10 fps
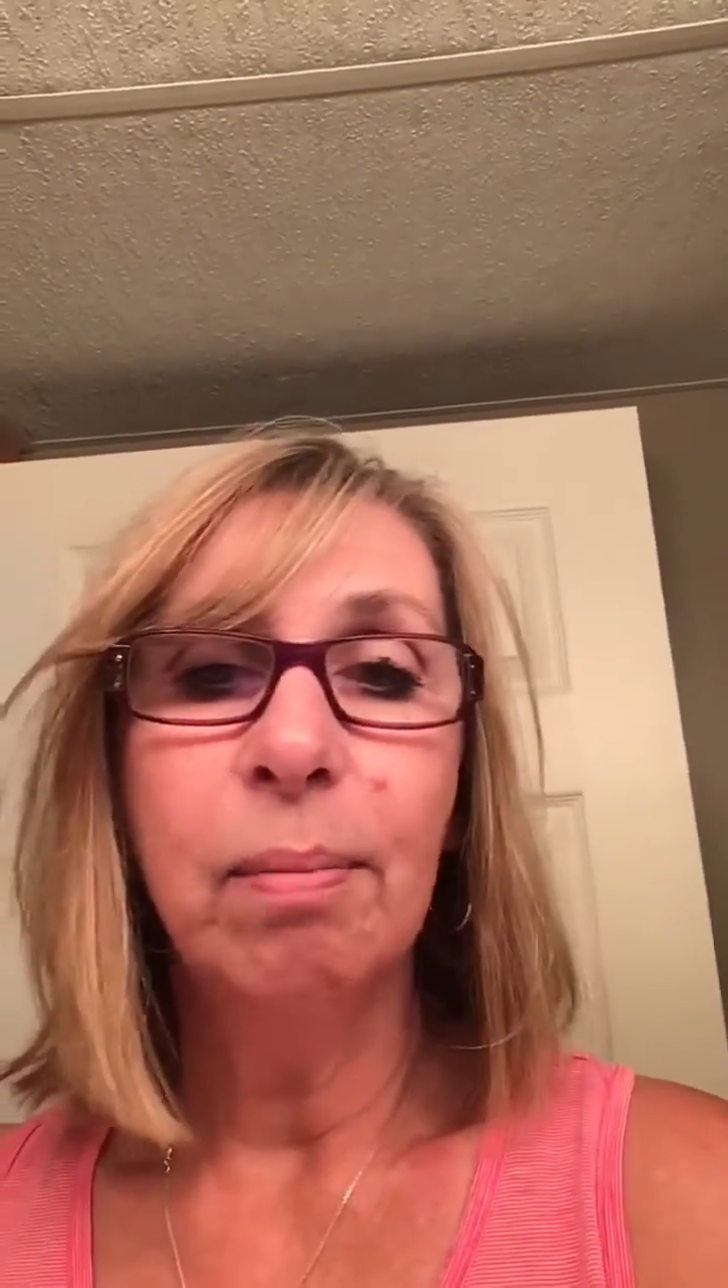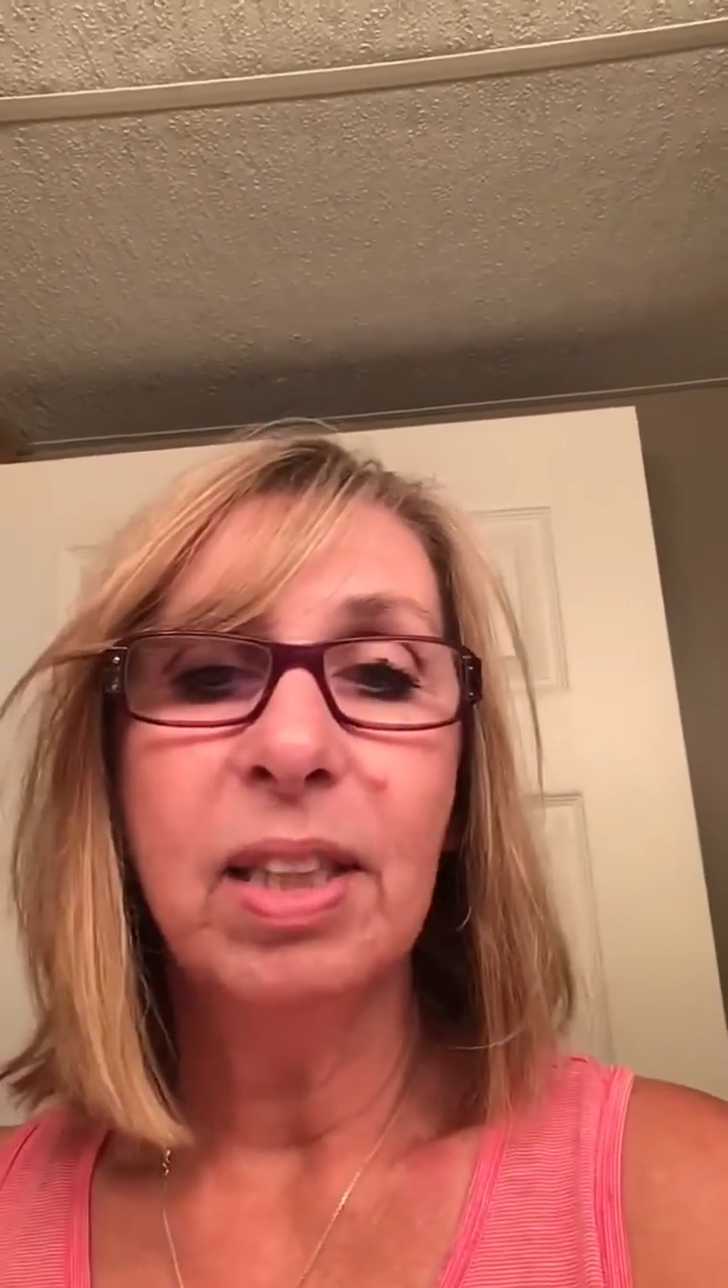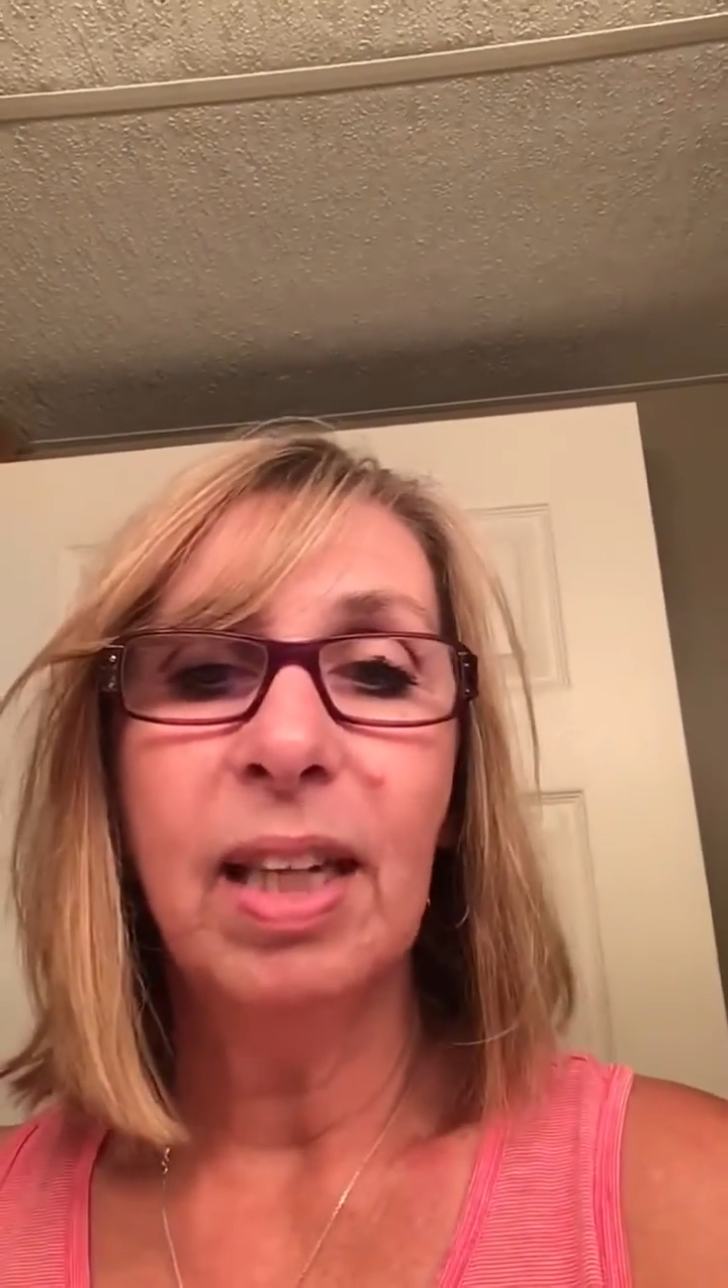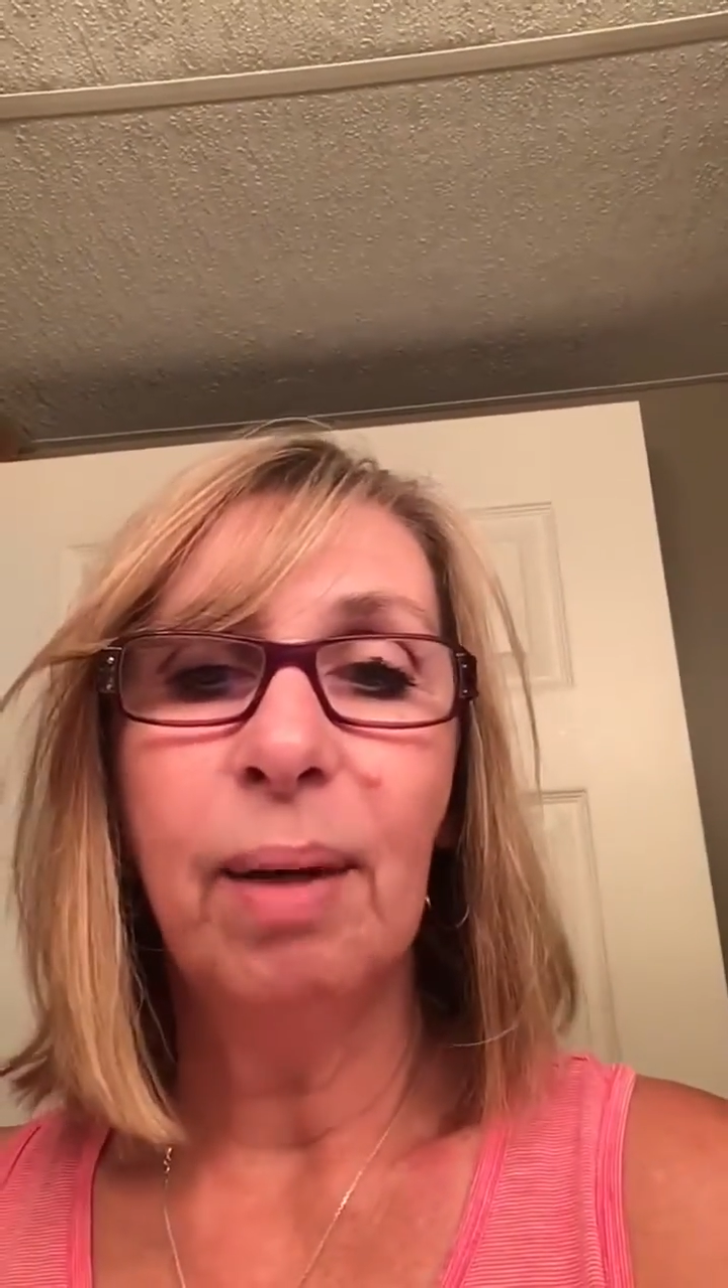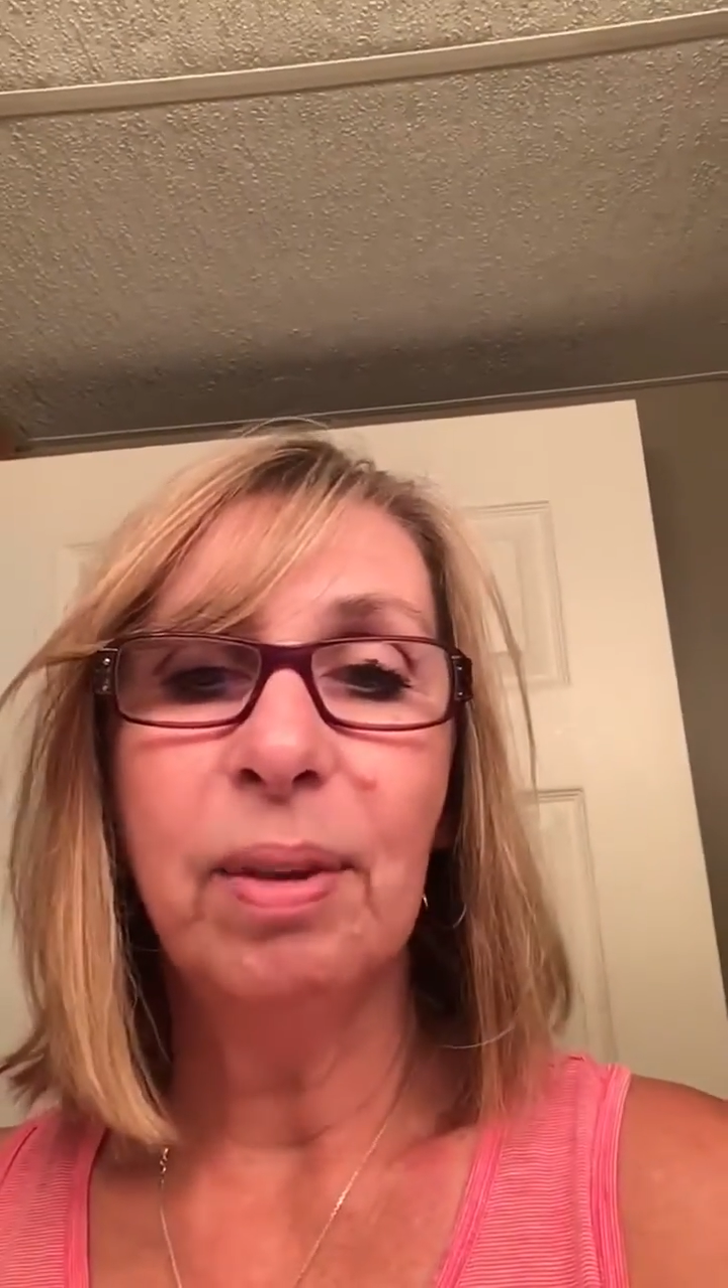
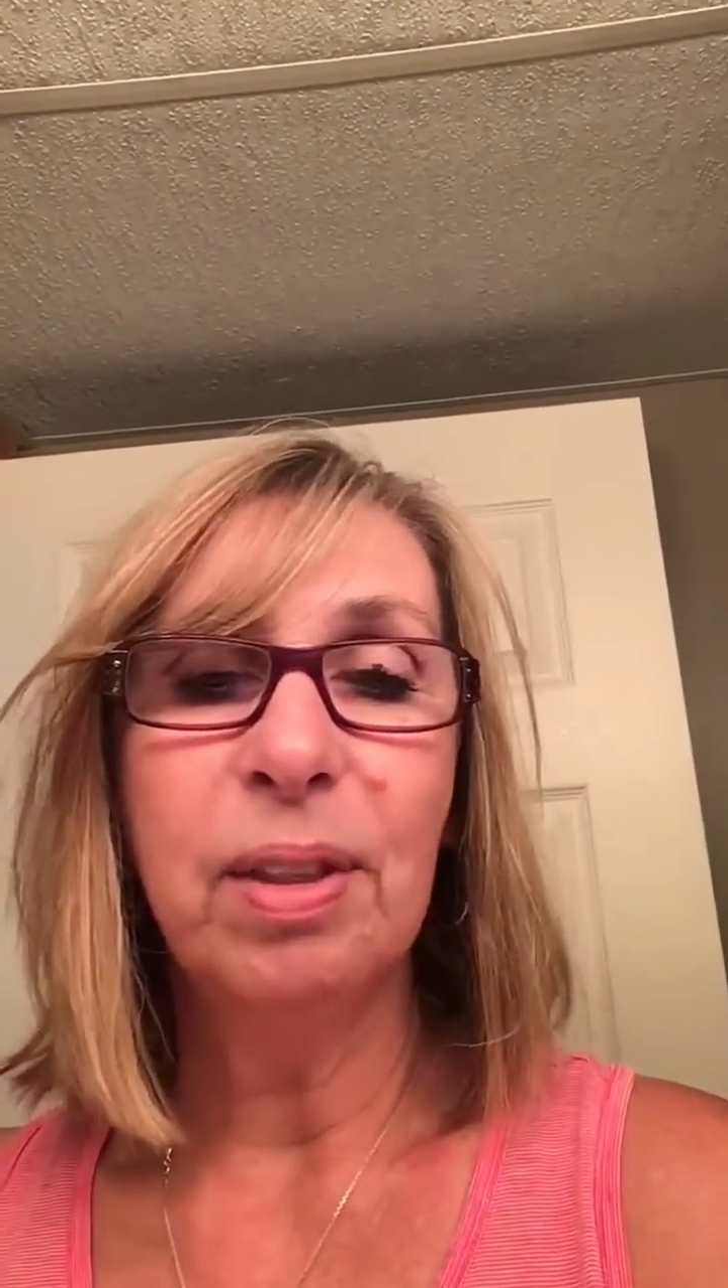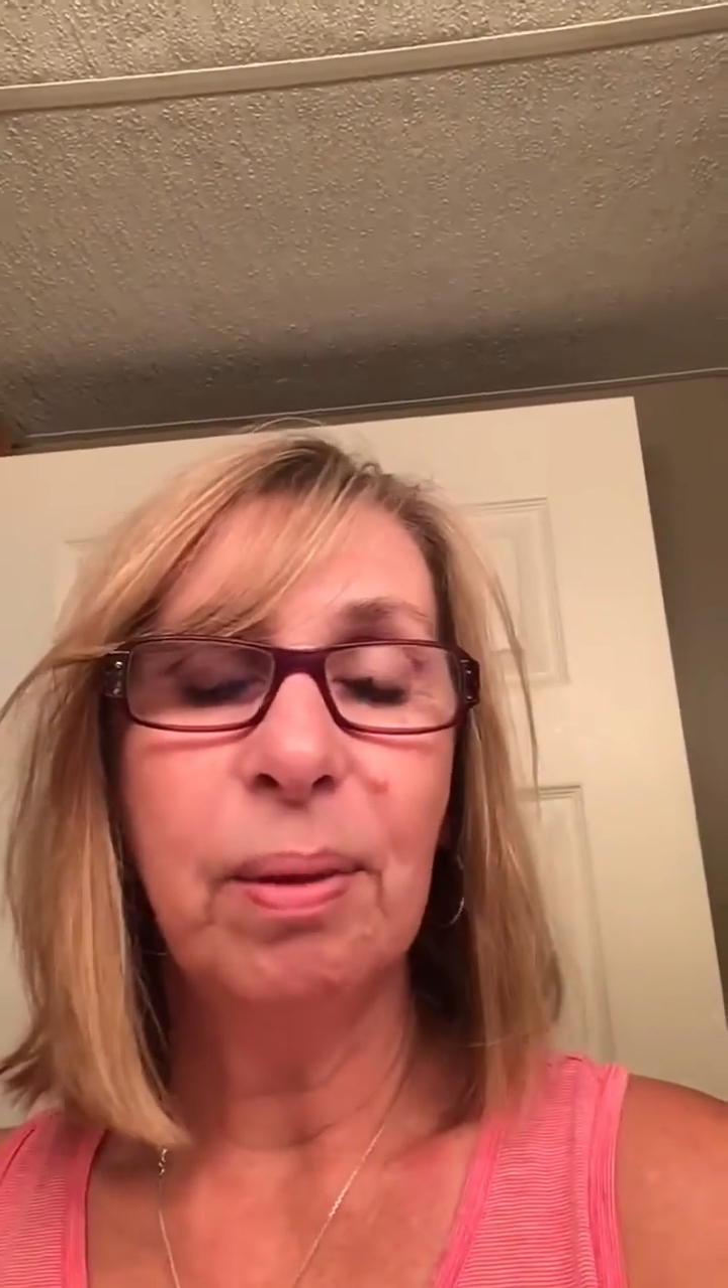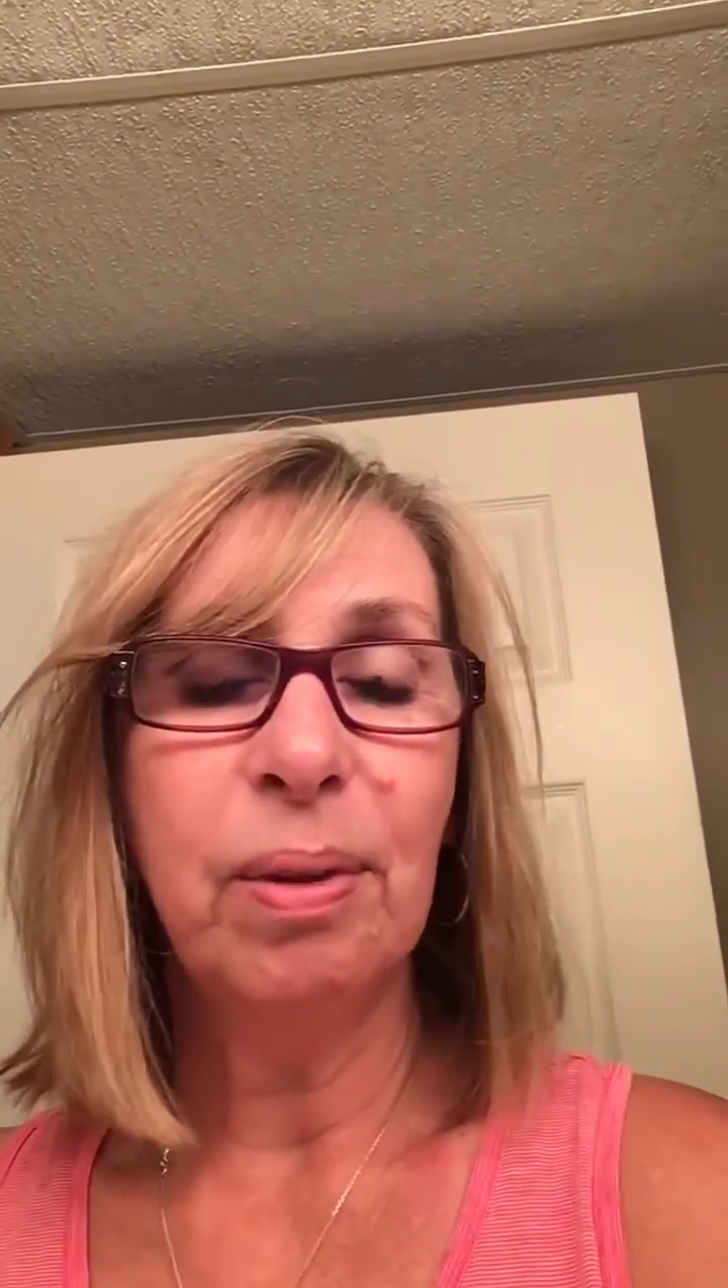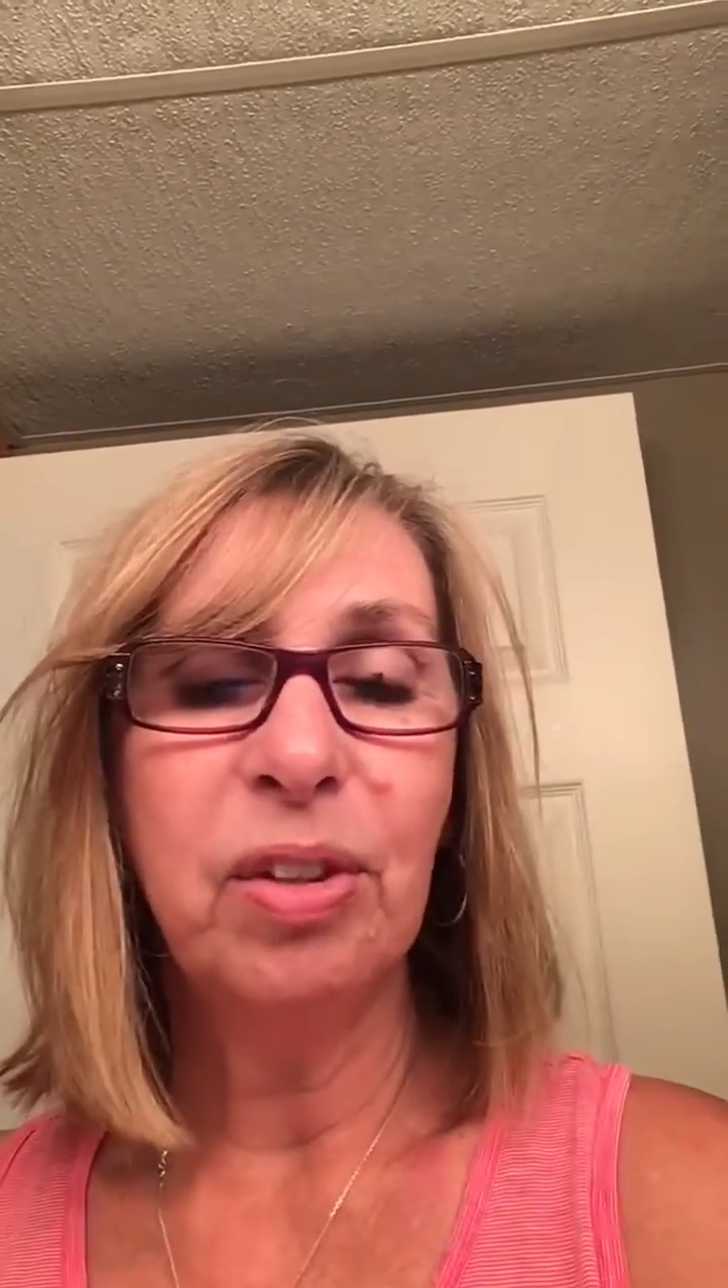see how he's doing,